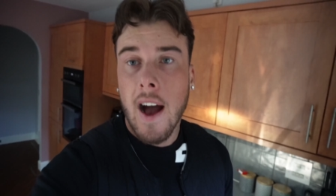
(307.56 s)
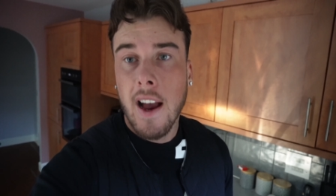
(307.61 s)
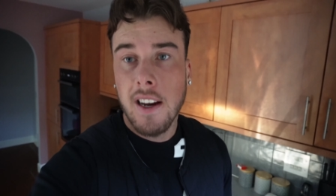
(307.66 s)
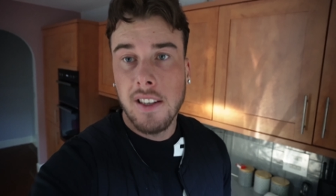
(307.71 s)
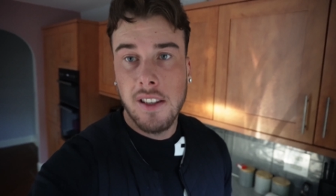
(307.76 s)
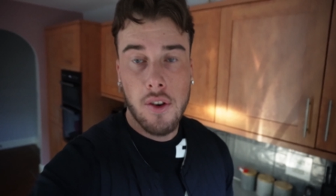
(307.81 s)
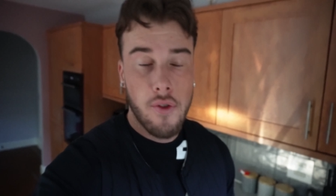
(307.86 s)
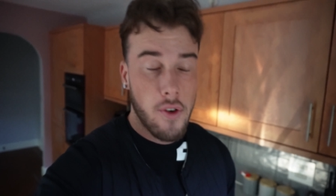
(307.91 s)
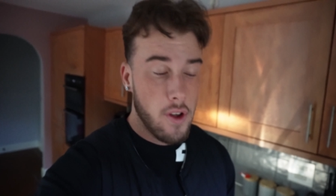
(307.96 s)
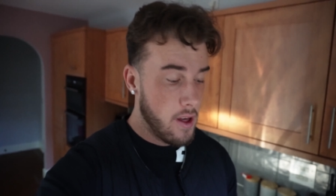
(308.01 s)
I
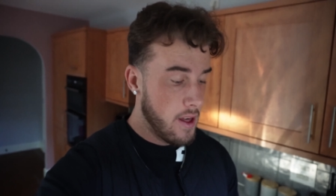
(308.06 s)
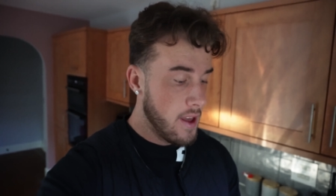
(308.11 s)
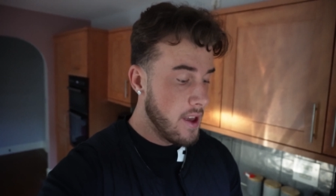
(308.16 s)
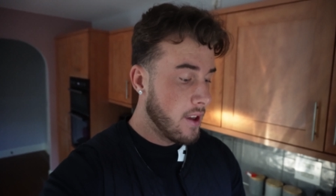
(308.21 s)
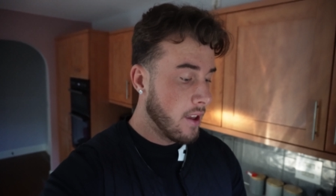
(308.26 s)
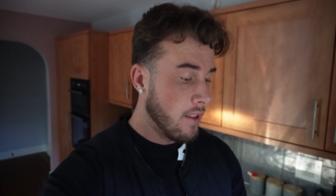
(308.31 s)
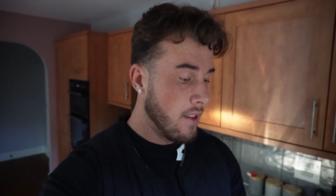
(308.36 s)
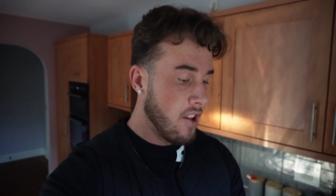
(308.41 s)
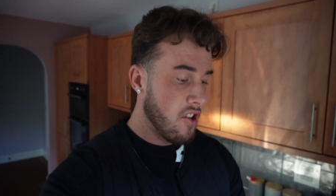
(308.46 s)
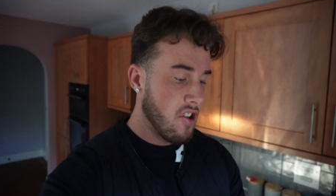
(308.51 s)
actually really
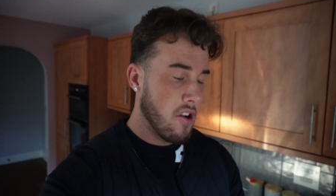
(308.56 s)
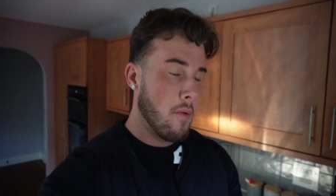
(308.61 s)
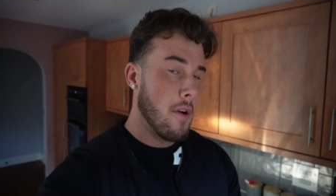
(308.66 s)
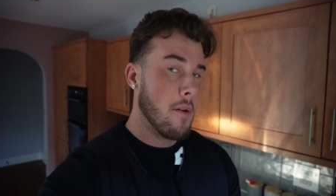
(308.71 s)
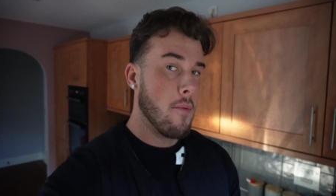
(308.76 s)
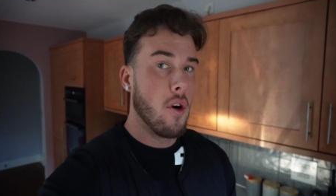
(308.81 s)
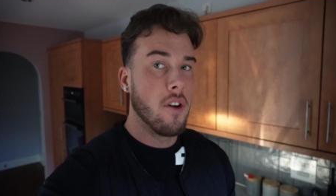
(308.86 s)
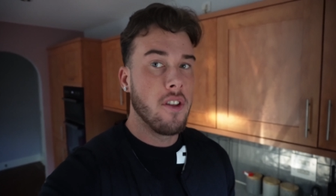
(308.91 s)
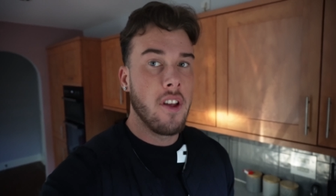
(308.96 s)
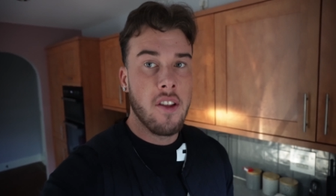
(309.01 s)
liking these
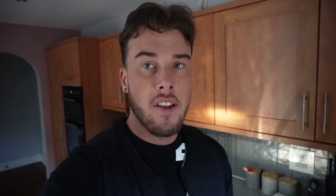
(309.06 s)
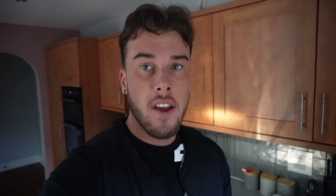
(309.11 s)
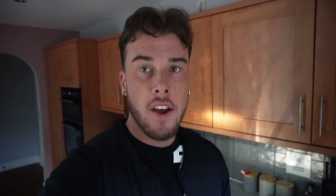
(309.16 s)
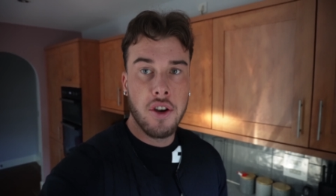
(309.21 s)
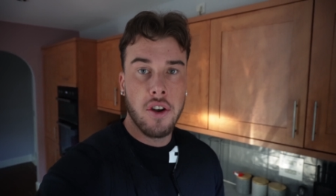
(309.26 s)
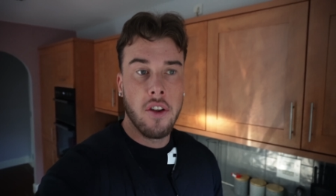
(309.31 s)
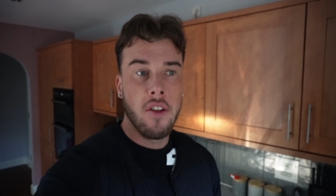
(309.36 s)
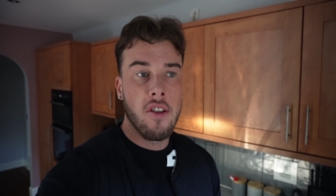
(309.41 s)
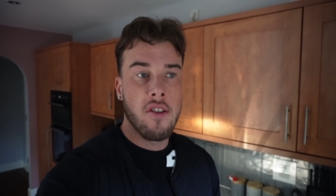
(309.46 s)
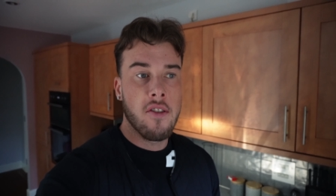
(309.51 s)
upper body
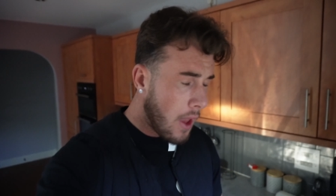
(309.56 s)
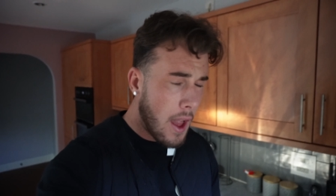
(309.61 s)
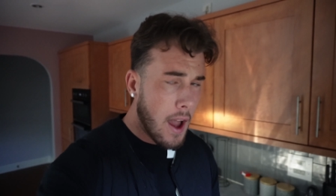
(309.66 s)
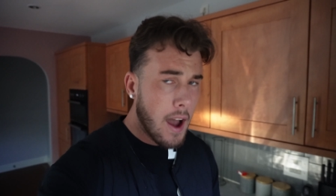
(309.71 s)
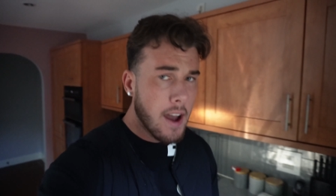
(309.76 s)
sessions.